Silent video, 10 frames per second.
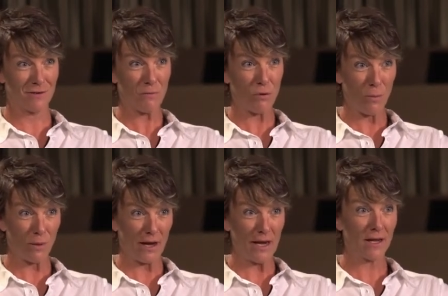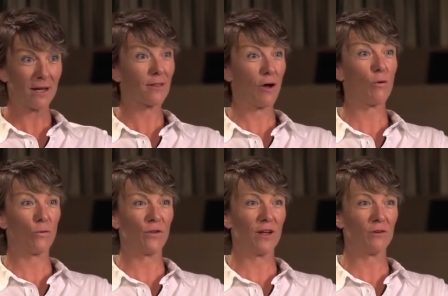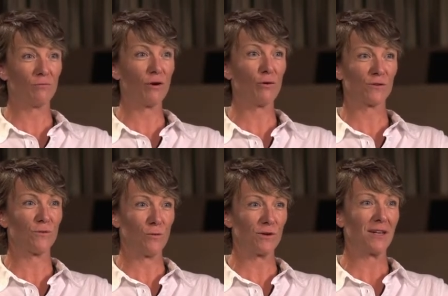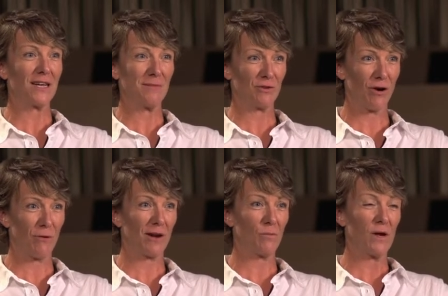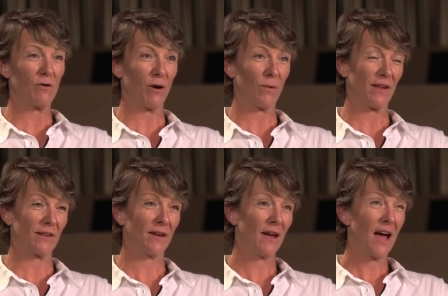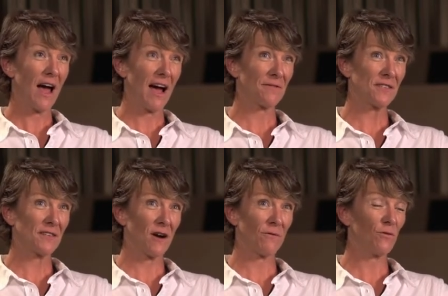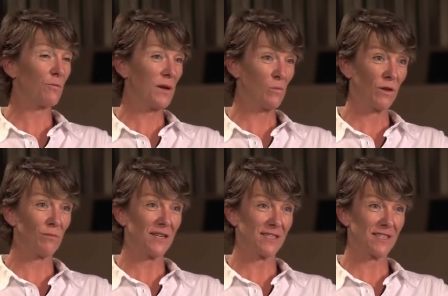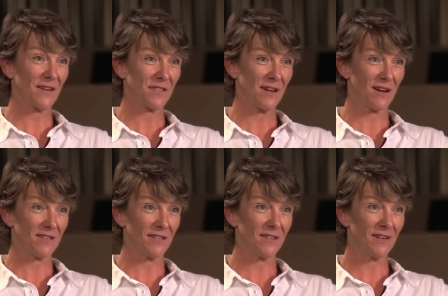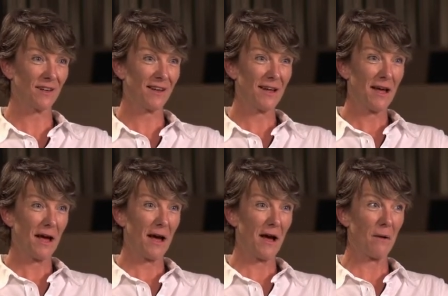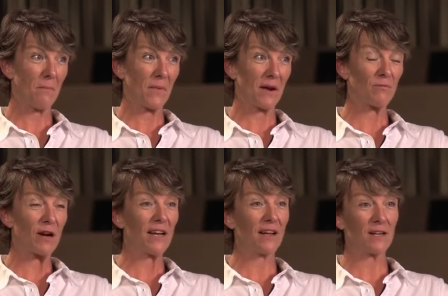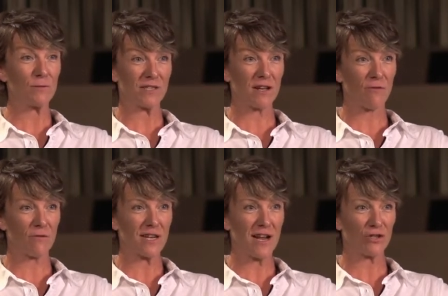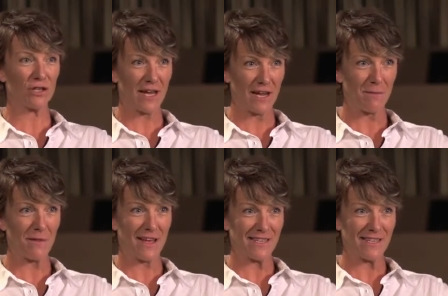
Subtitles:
properly, the whole thing rolls forward and keeps growing and we grow with it. I have staff who've been with me since I've started, and I'm really lucky with staff retention. They come and they